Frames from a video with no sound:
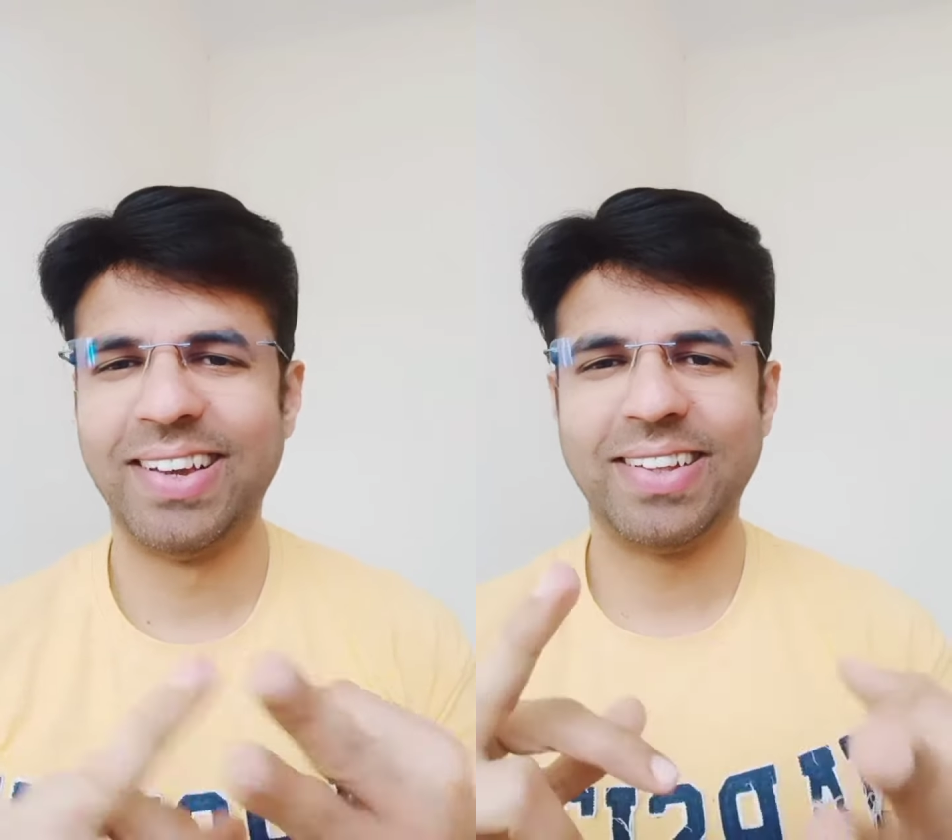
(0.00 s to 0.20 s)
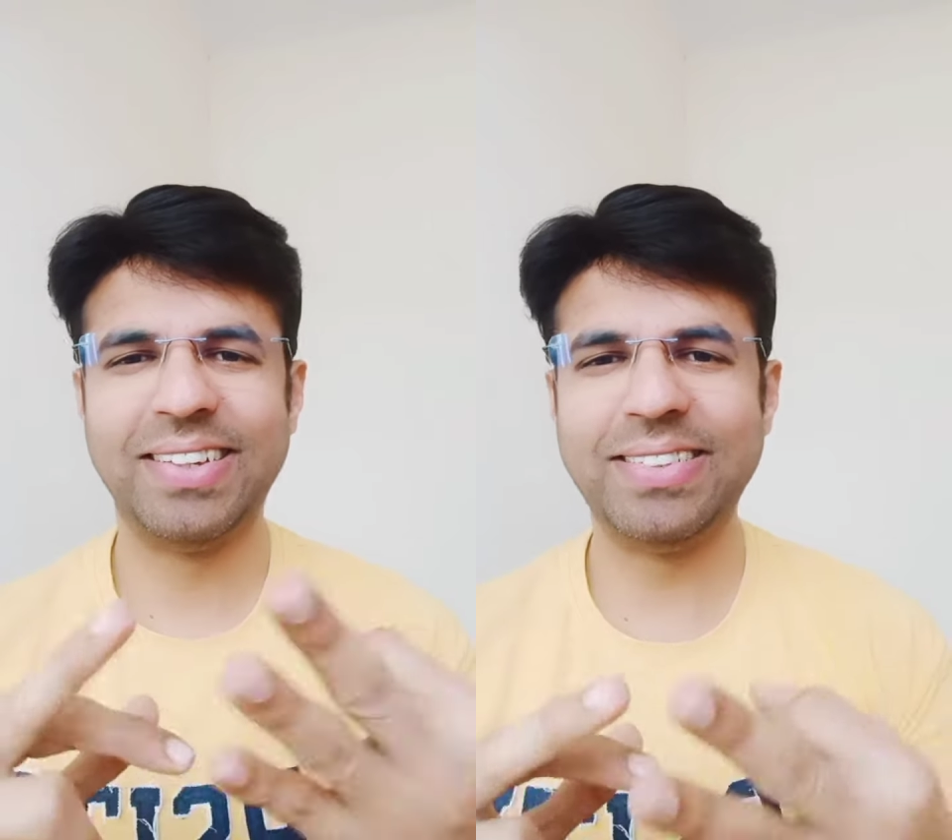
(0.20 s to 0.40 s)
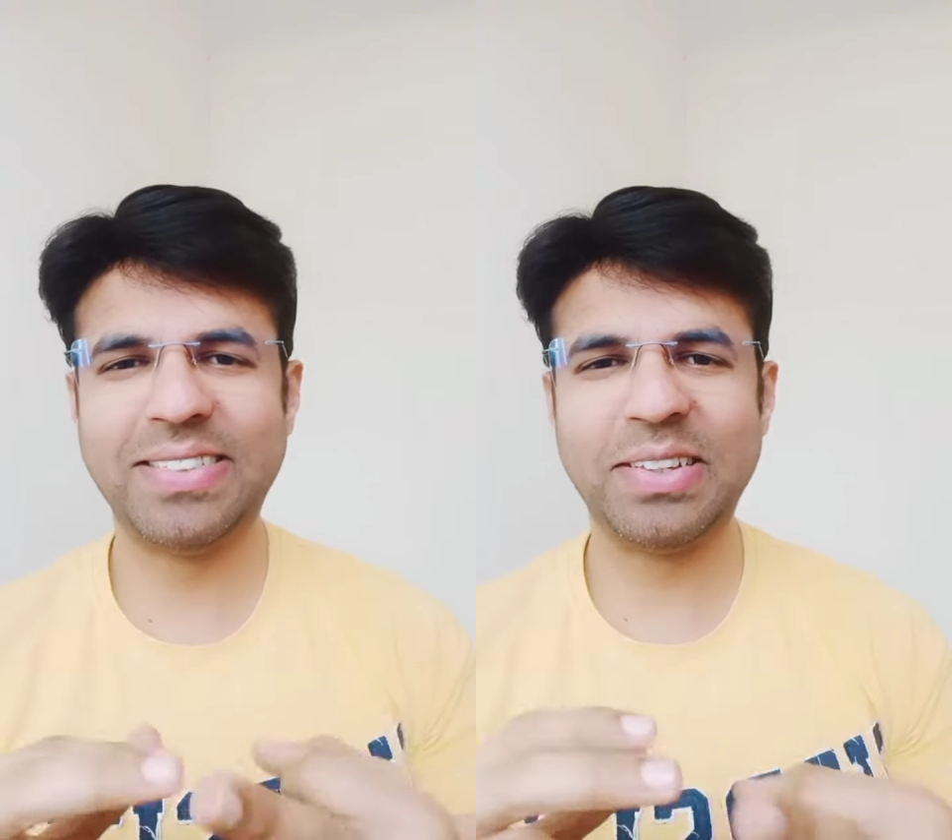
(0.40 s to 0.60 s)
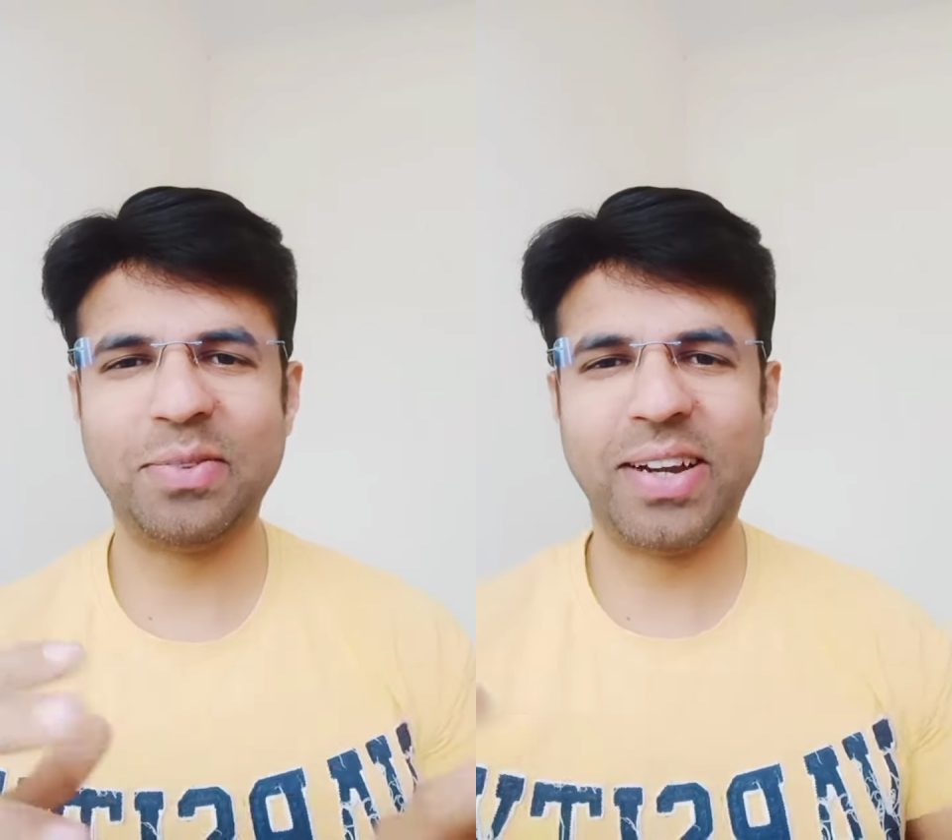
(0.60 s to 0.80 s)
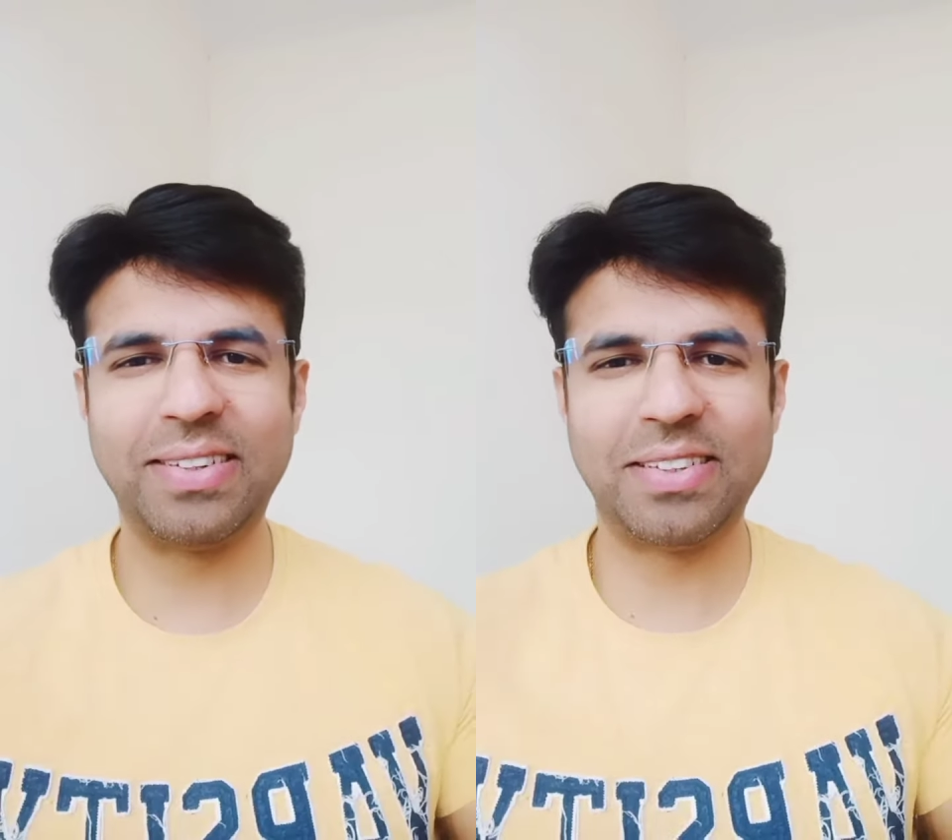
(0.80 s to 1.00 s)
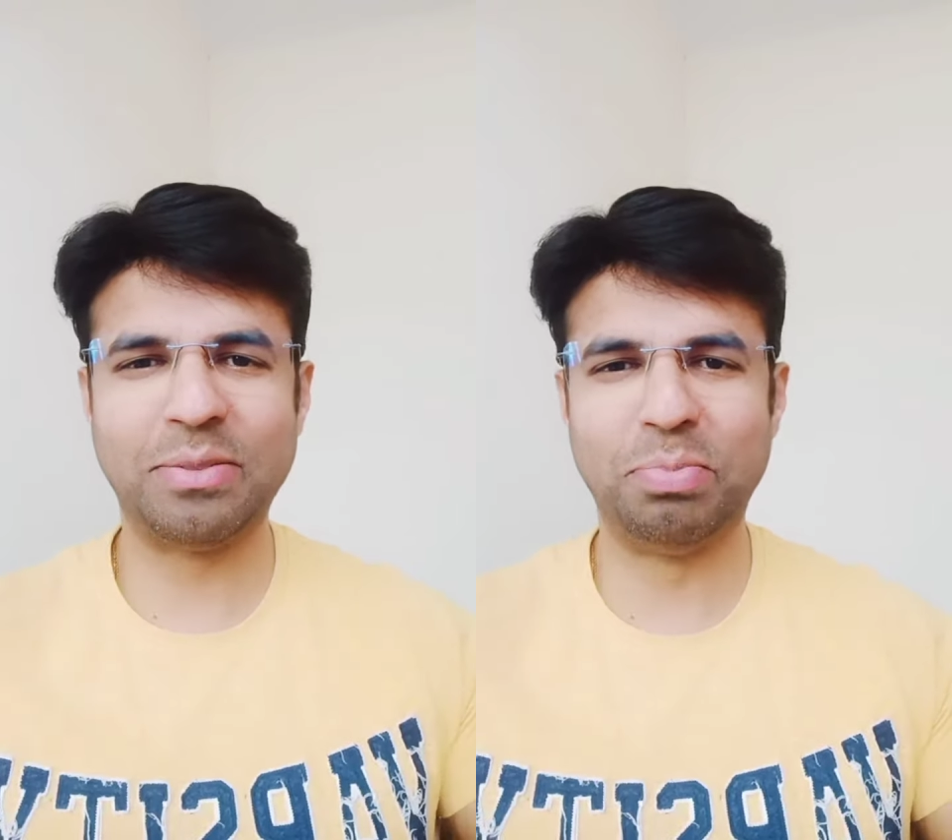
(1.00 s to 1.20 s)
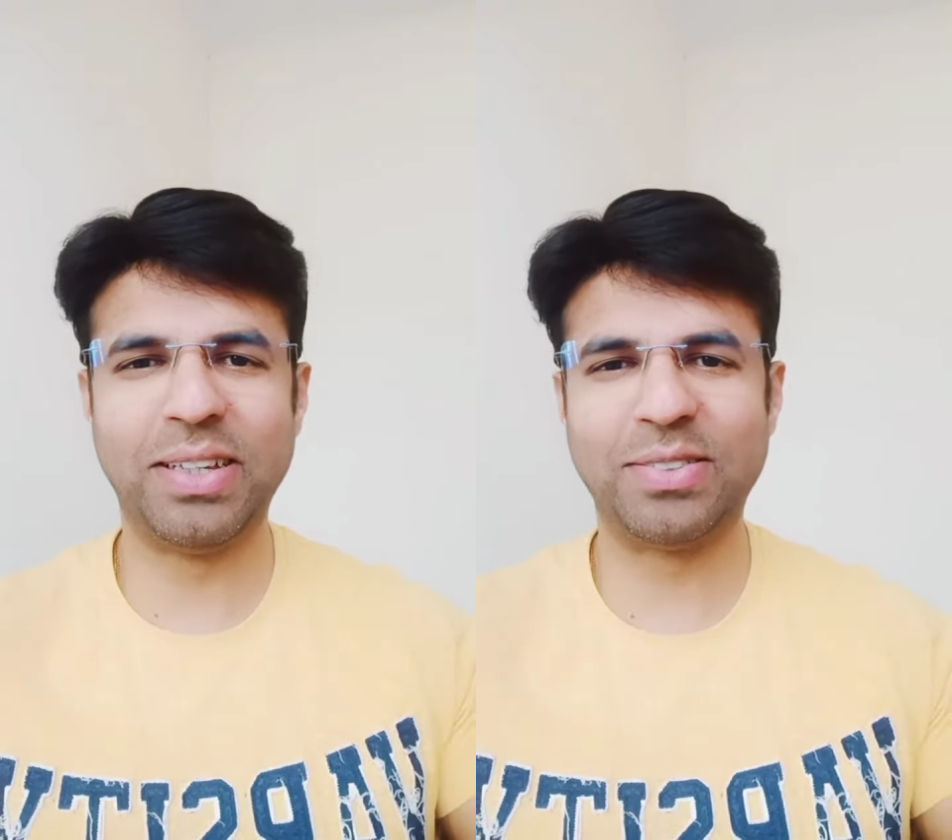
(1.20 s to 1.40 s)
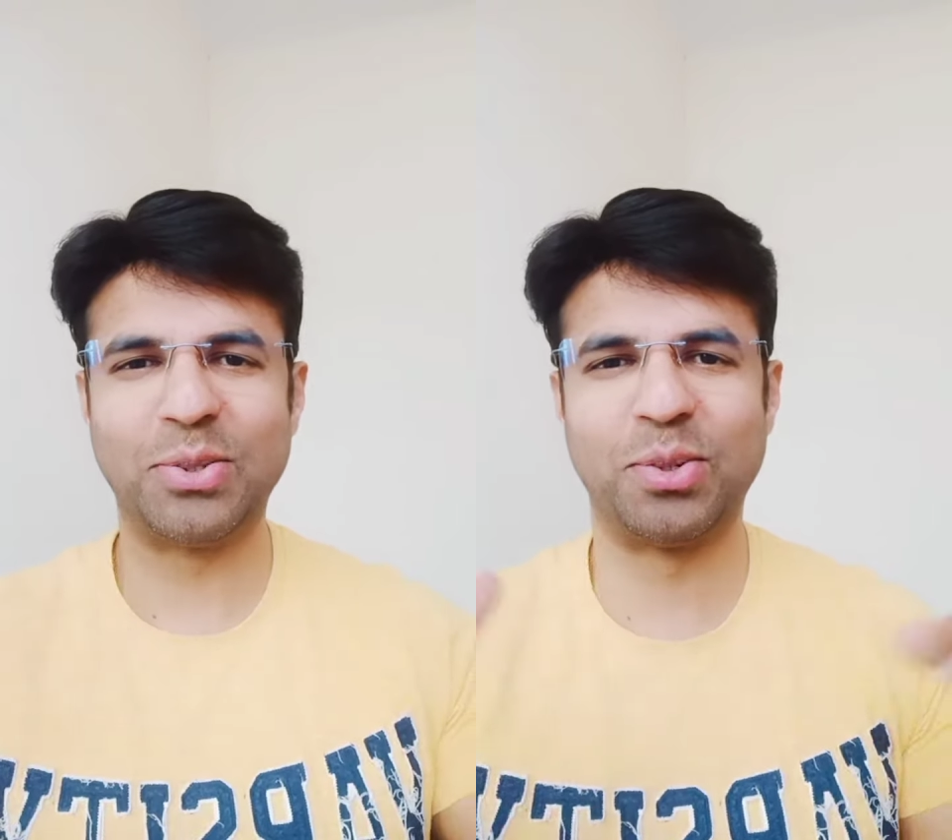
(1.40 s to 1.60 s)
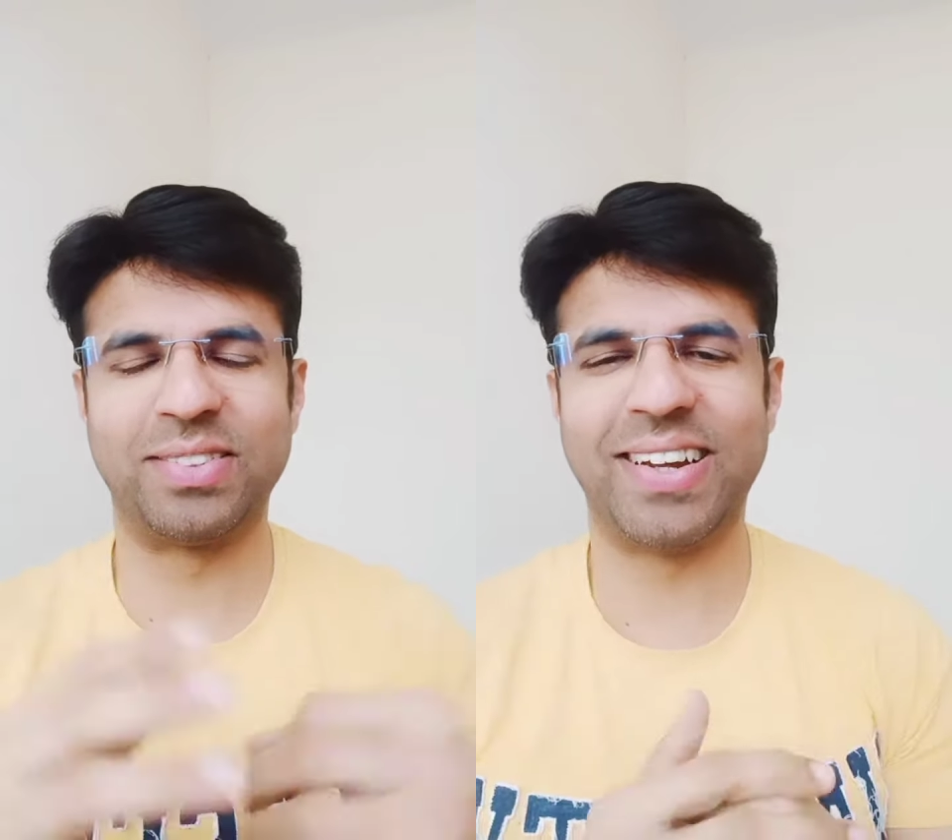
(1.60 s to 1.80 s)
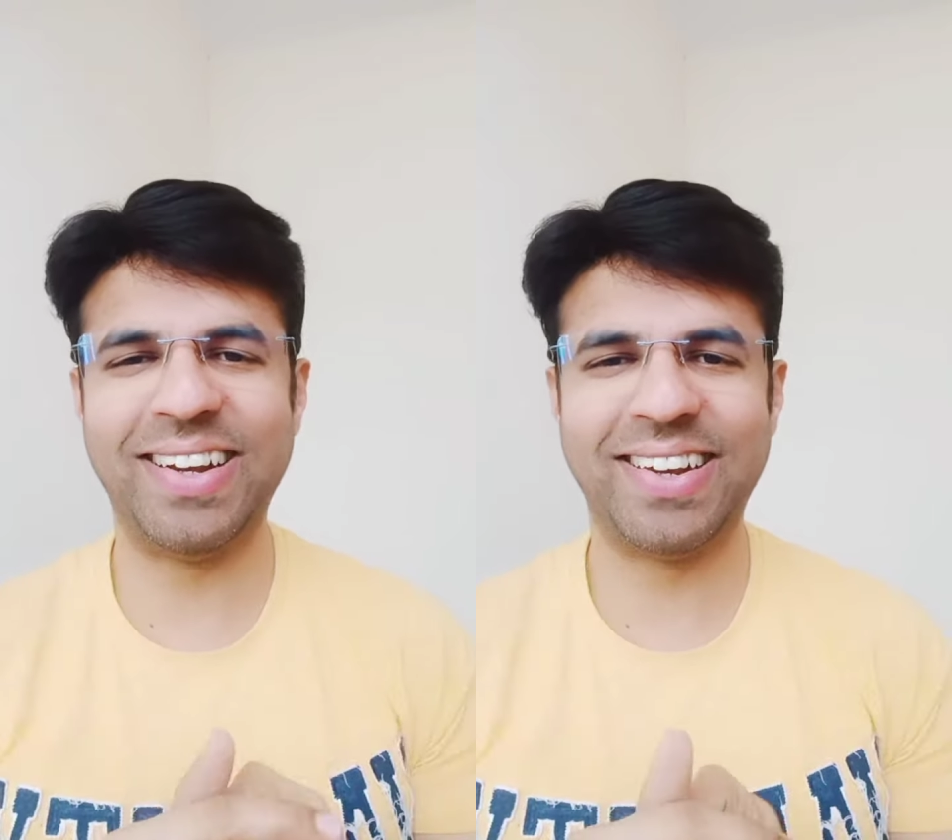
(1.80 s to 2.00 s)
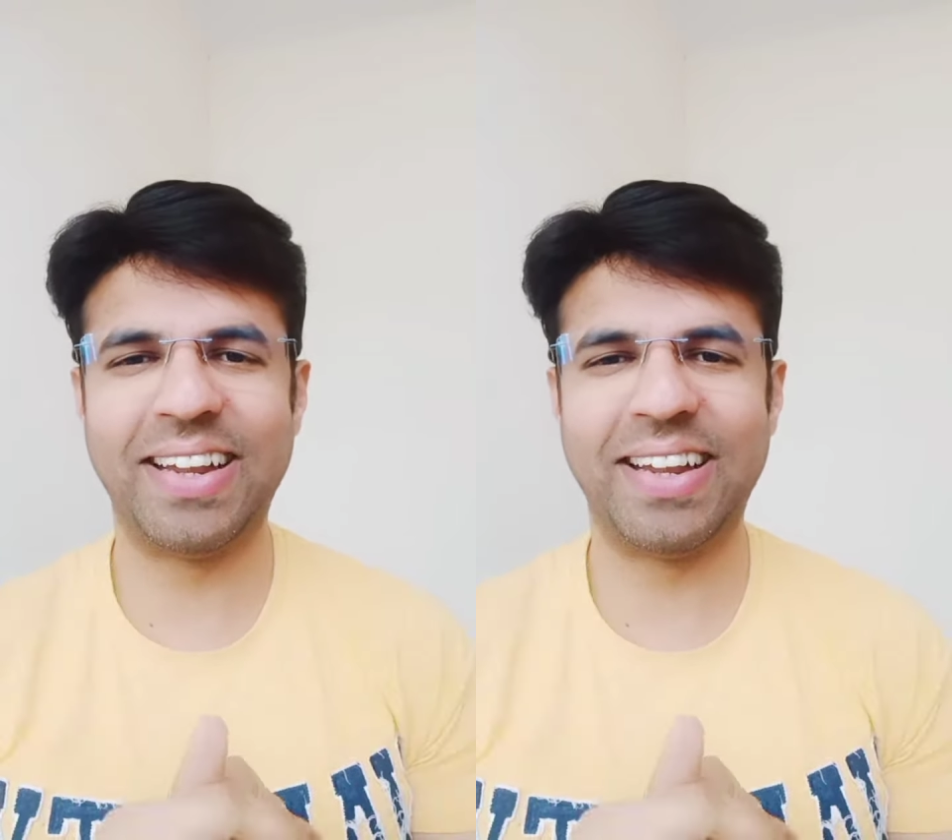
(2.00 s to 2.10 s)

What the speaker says: These days we get such big stores, right?